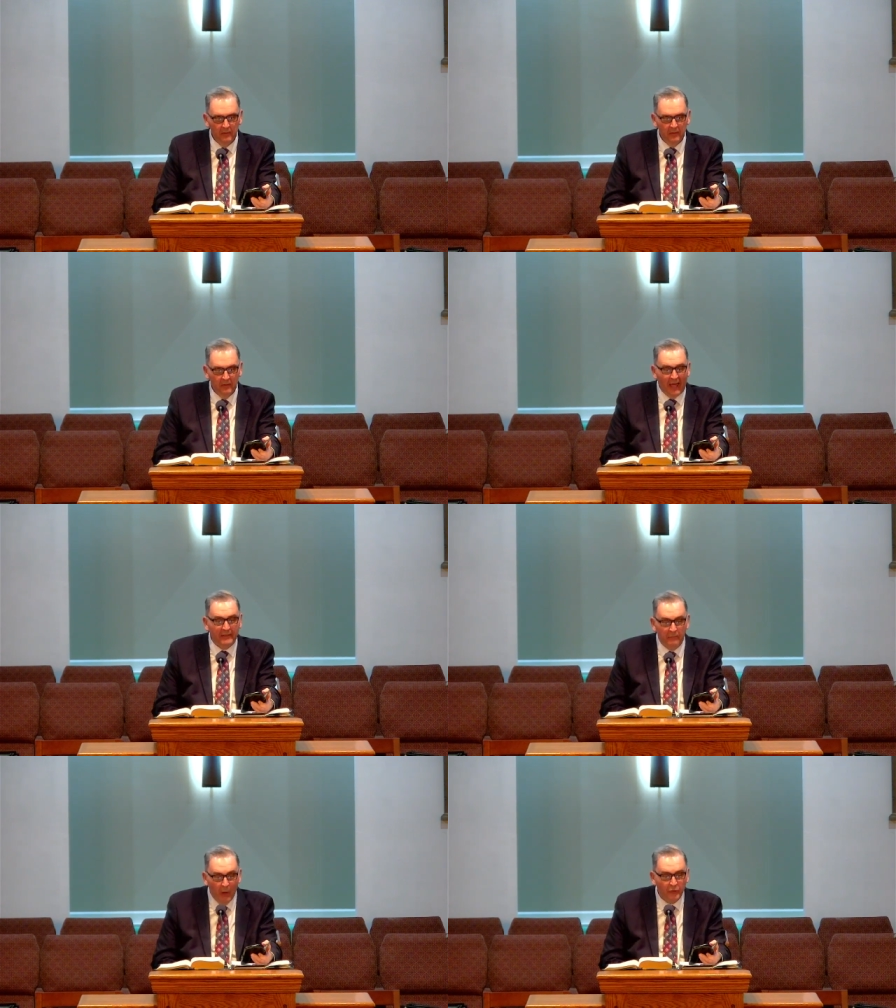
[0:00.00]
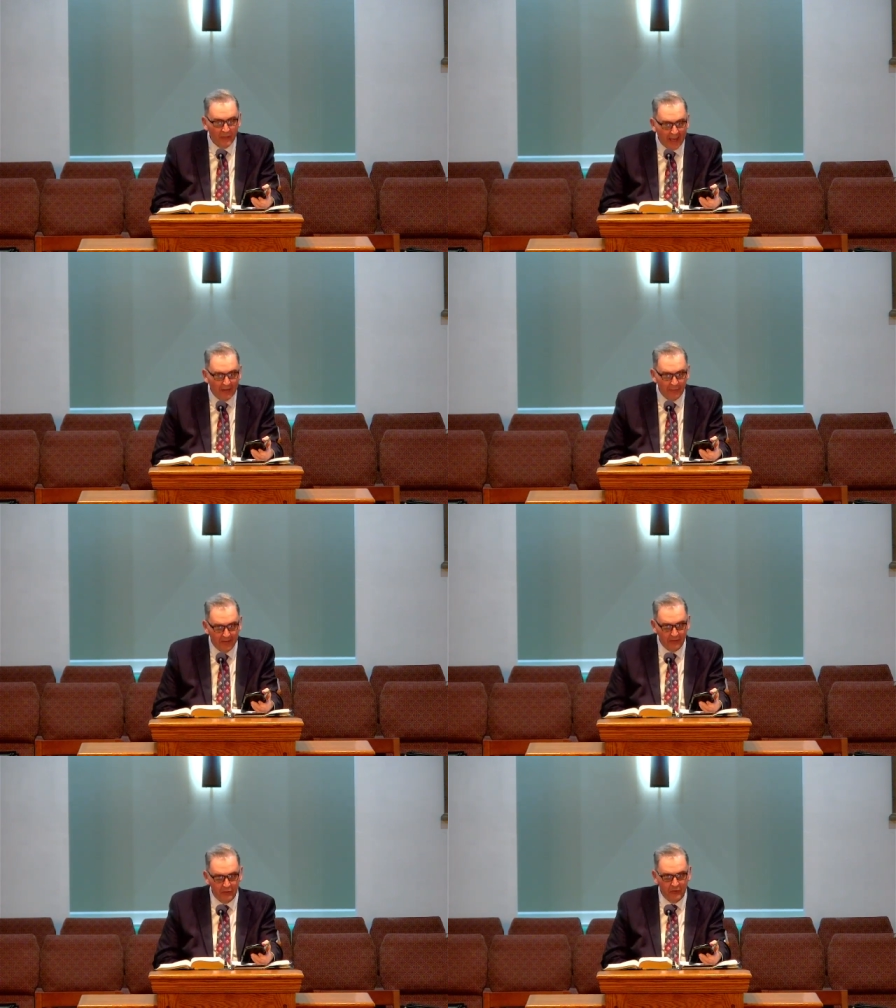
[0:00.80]
Like most
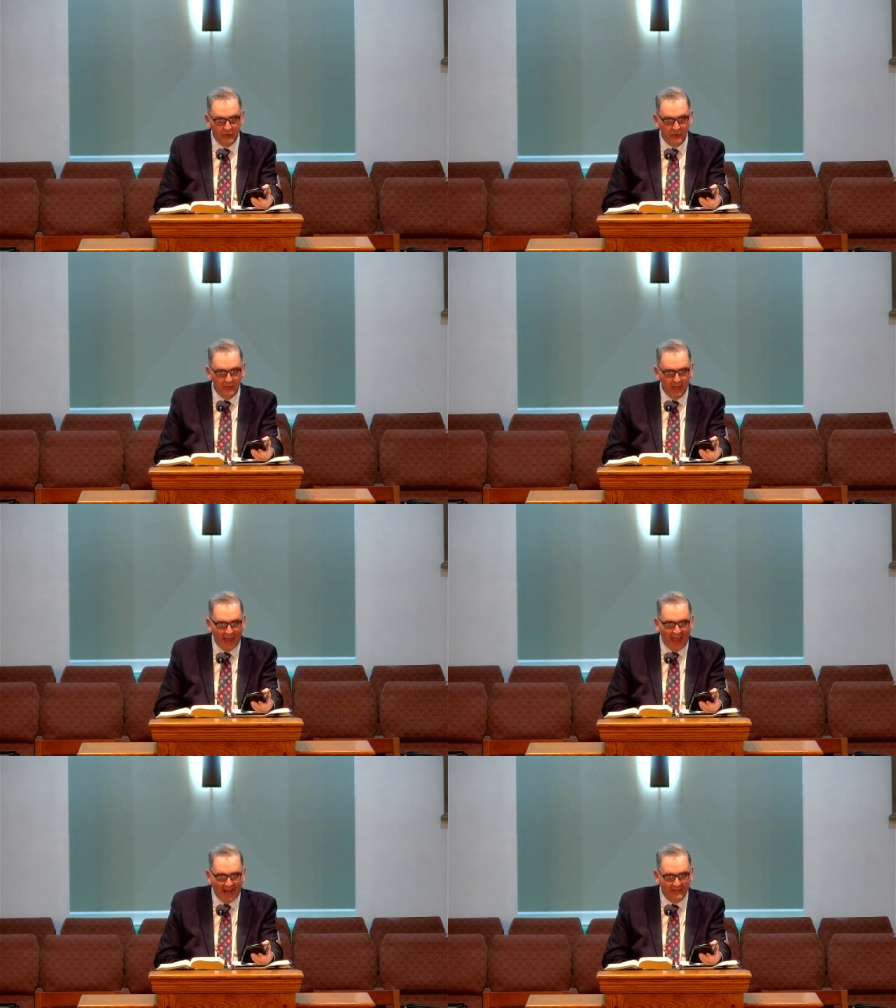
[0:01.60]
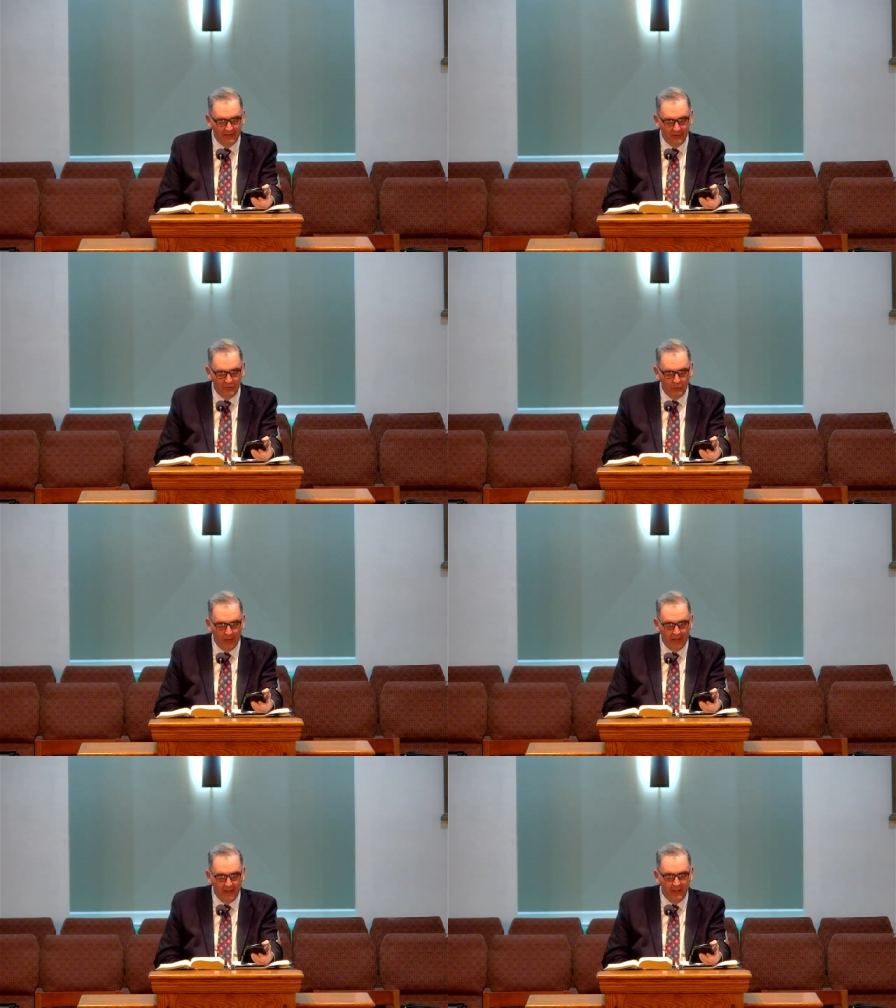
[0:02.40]
atheists, I acted this
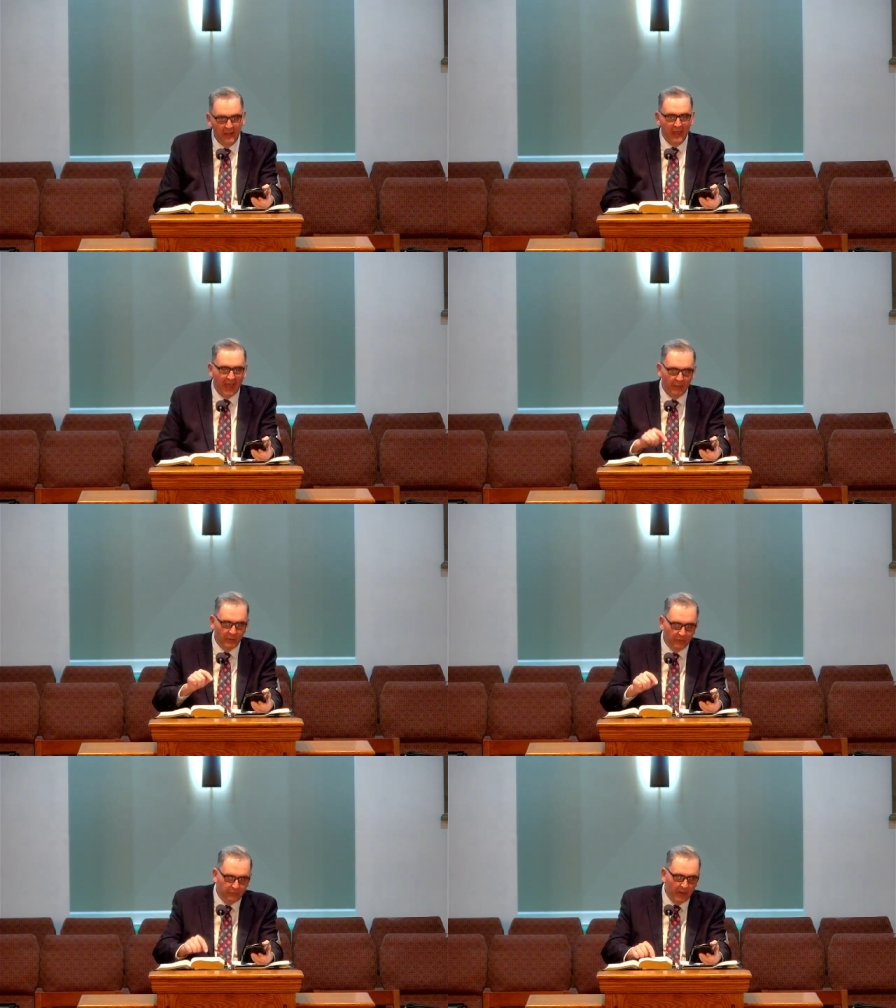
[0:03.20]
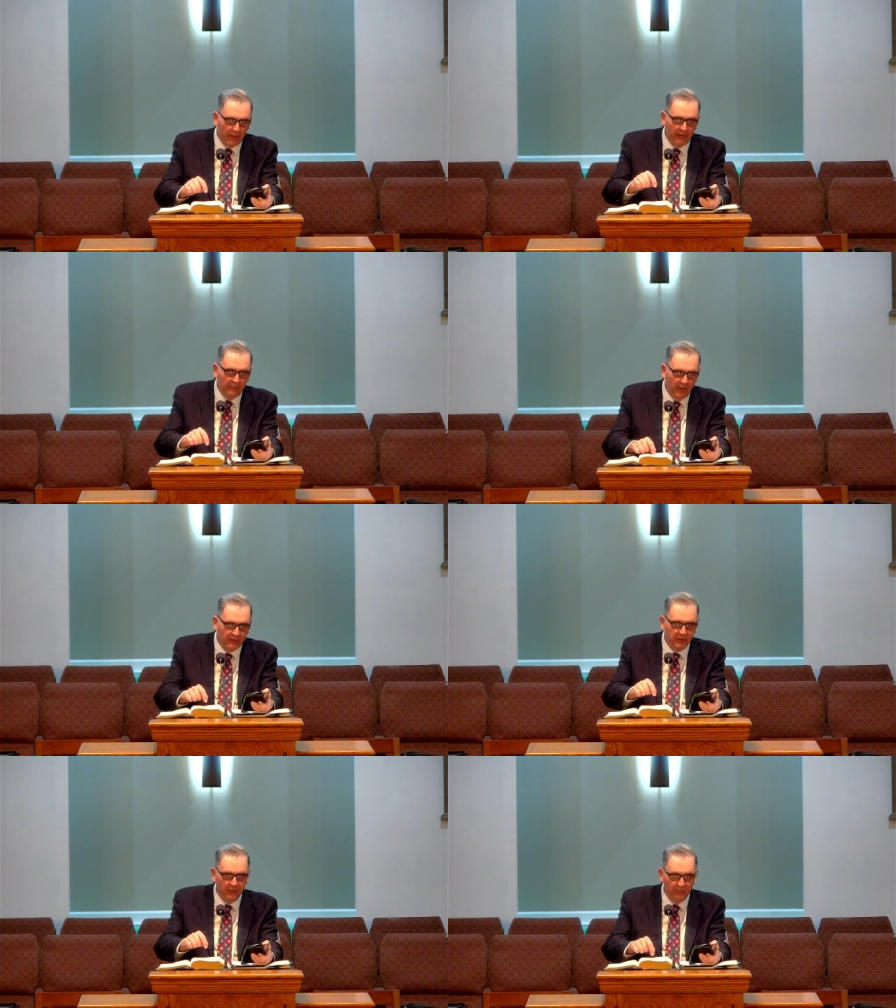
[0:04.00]
way and was very
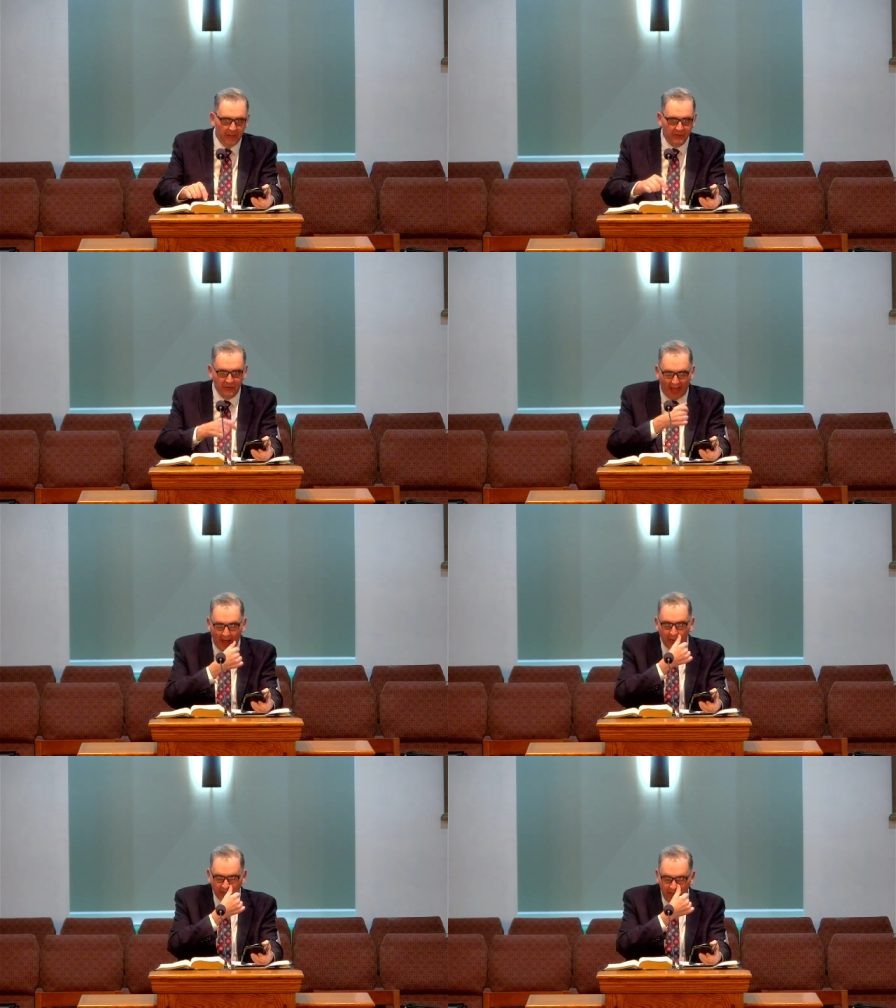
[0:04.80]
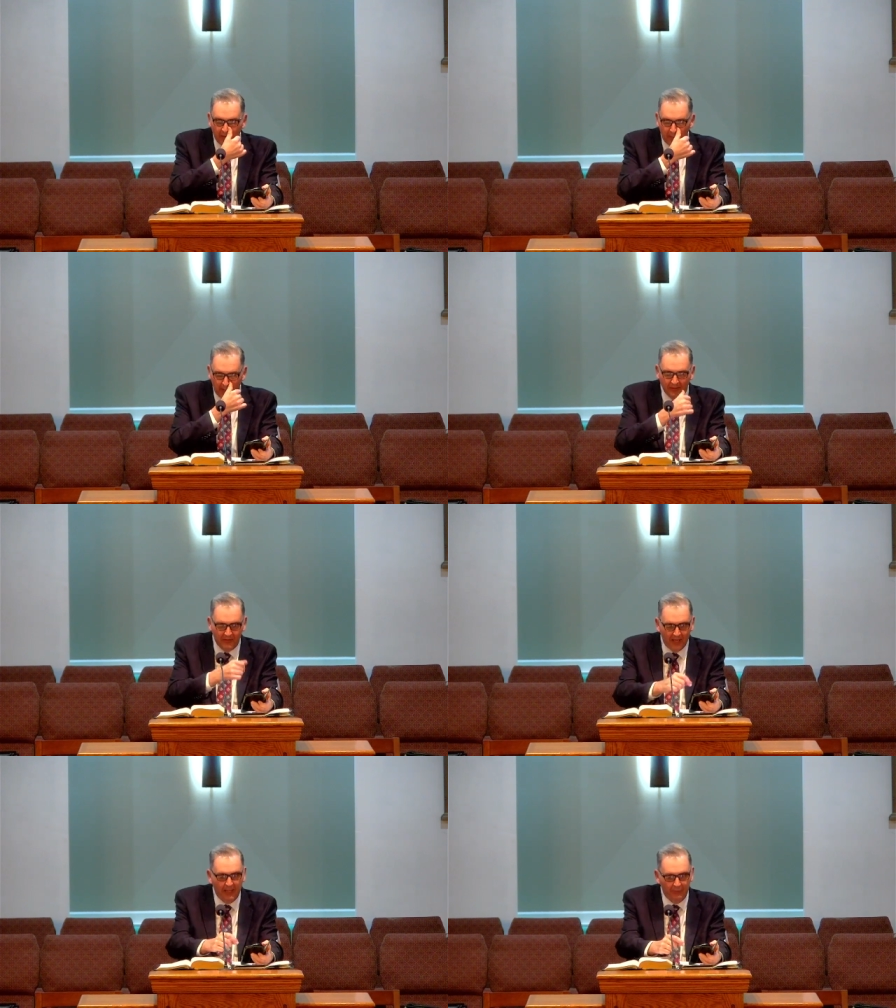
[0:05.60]
much convinced I was on the right
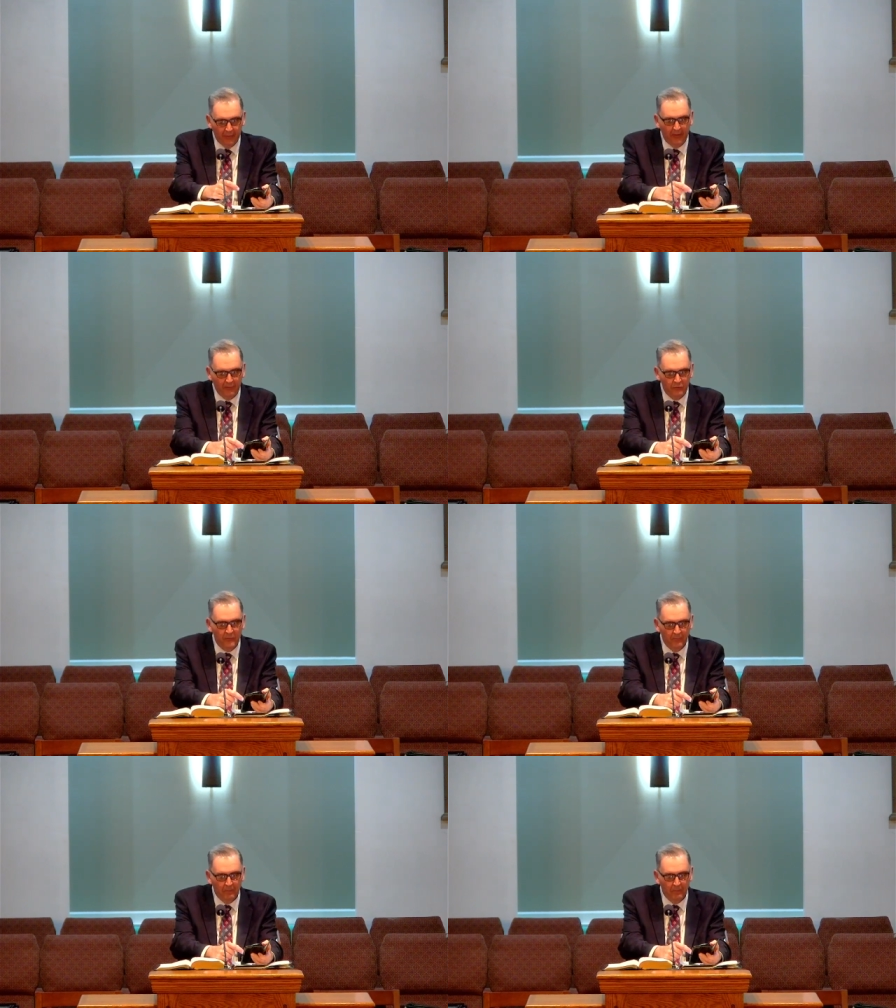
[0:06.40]
side of things.